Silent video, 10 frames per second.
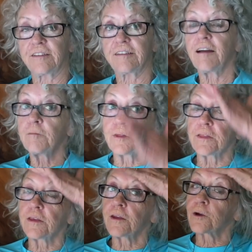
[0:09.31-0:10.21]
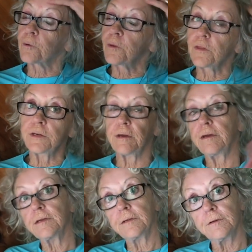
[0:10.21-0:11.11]
the time of the year when the
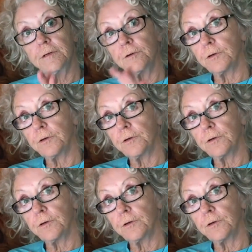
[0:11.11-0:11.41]
day and night are